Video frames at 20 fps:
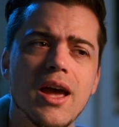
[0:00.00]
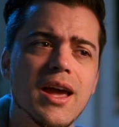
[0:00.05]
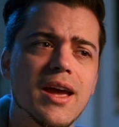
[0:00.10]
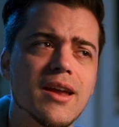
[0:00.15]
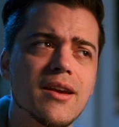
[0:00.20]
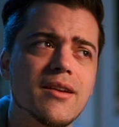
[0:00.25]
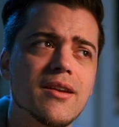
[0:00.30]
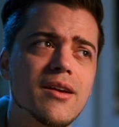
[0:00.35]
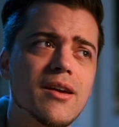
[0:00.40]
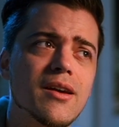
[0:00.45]

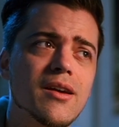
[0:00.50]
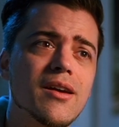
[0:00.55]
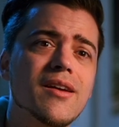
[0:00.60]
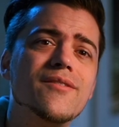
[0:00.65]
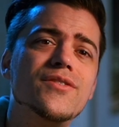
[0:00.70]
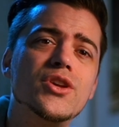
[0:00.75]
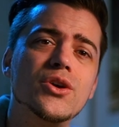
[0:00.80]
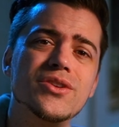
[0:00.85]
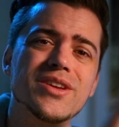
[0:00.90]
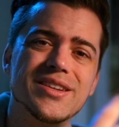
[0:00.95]
And uh,
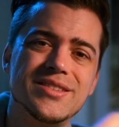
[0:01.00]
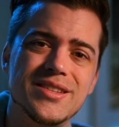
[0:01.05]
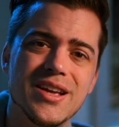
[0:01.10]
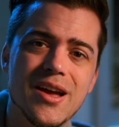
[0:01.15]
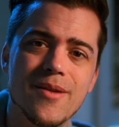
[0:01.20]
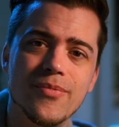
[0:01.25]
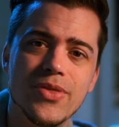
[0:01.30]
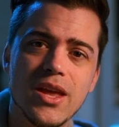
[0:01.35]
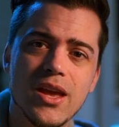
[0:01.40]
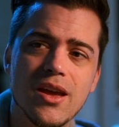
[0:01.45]
till next
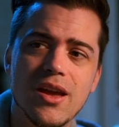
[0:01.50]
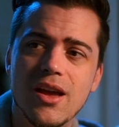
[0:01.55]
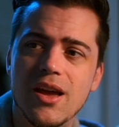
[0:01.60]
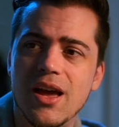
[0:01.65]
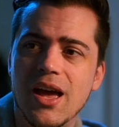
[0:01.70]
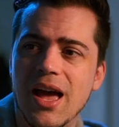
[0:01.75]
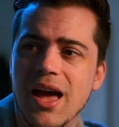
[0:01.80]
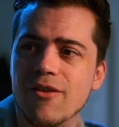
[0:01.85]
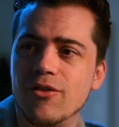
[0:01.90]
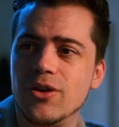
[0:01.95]
time,
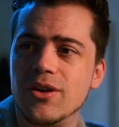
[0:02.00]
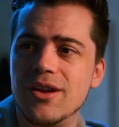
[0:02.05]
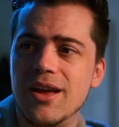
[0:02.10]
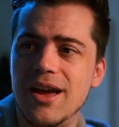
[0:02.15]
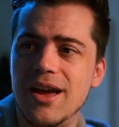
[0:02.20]
have a good